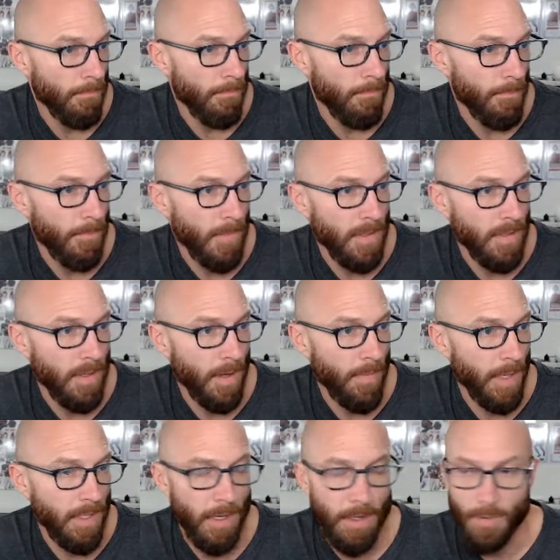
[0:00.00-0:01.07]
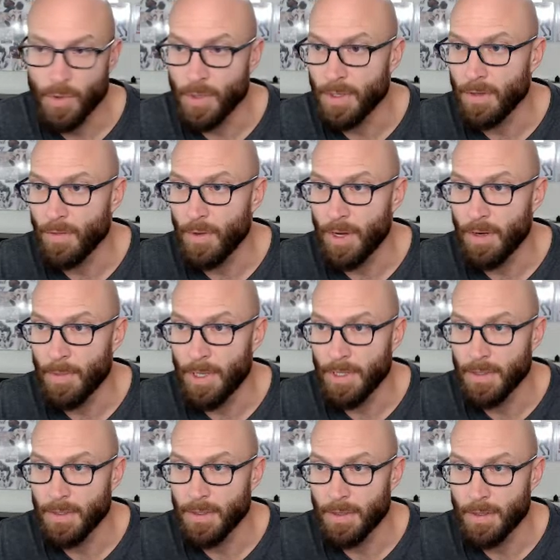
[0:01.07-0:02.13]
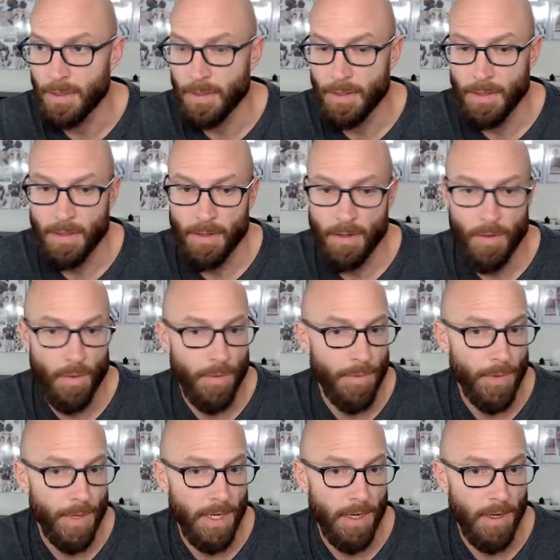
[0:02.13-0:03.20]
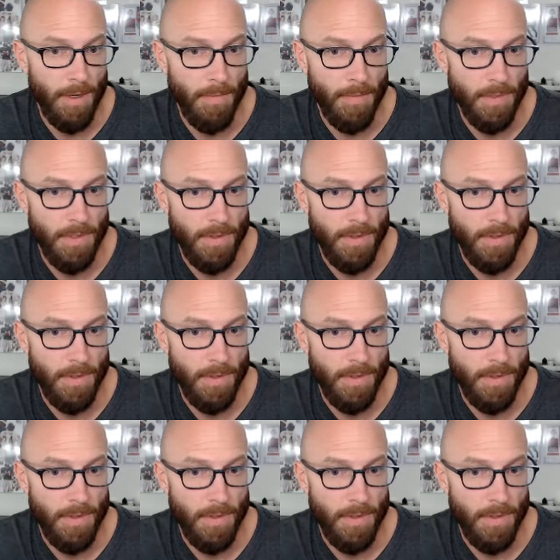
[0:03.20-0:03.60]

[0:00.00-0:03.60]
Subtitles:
This is how many times we'll hit the randomizer. Going three times.